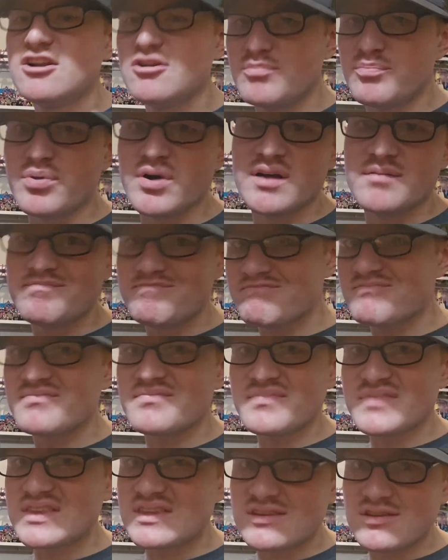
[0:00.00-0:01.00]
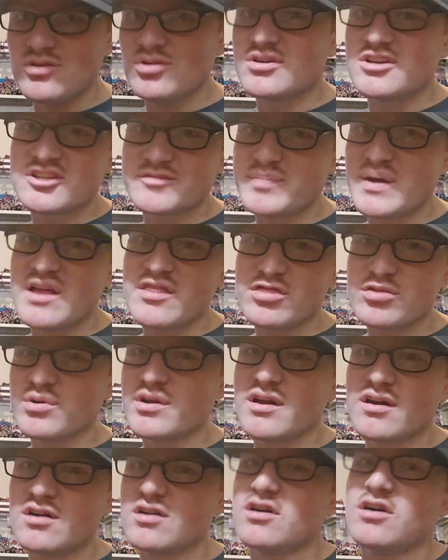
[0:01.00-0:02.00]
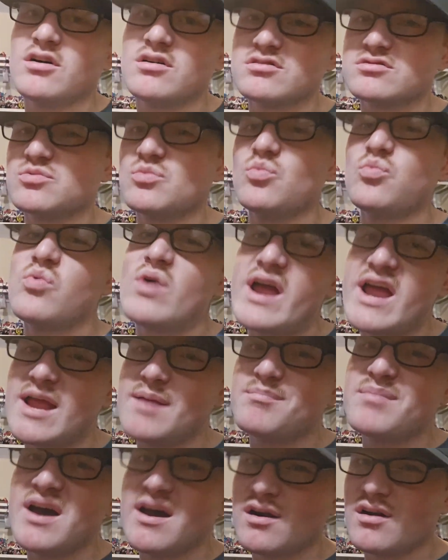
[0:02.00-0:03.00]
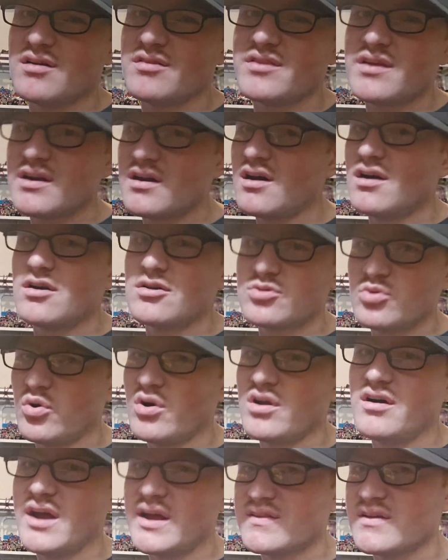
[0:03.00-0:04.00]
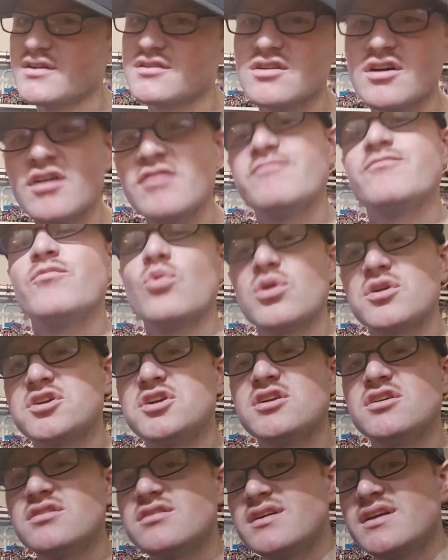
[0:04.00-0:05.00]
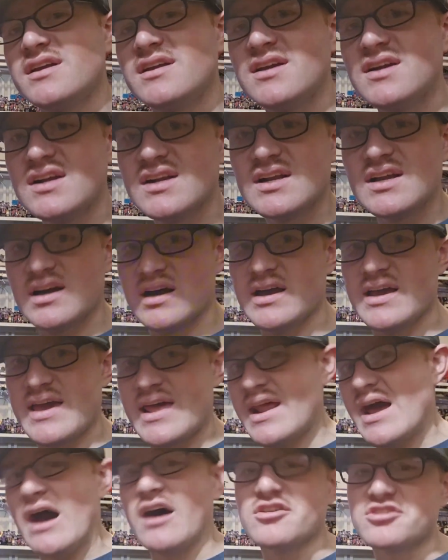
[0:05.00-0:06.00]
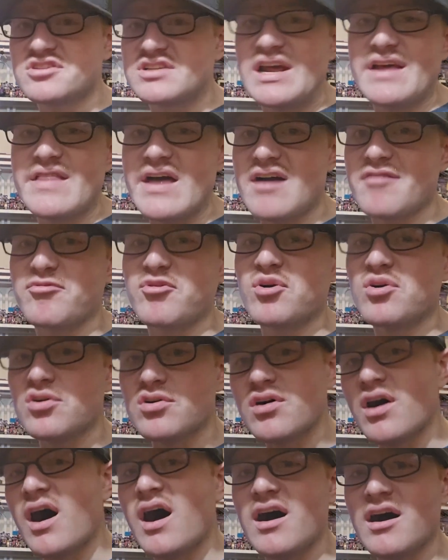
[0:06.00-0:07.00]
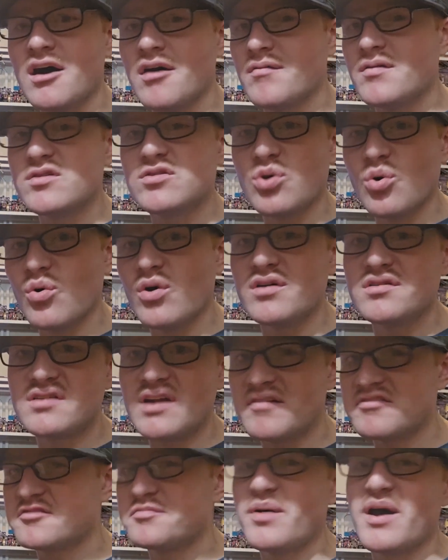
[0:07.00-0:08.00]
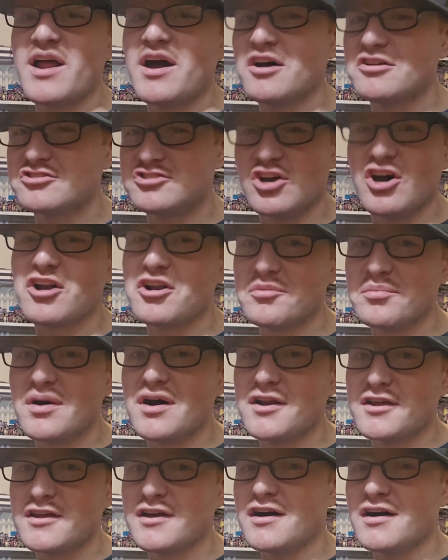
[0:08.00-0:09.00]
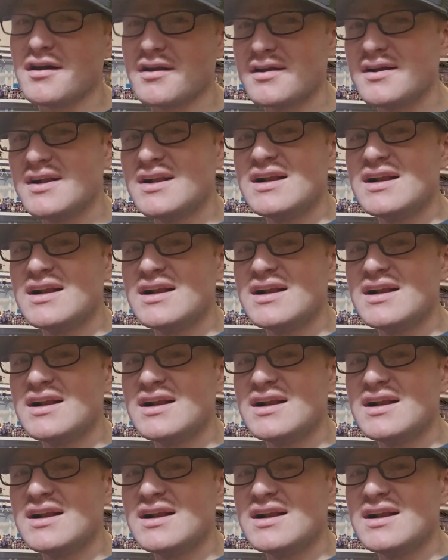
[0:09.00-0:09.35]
but you can spend $300 way better than on a toy like this, unfortunately. And I'll say that for a lot of the toys I've spent a ton of money on.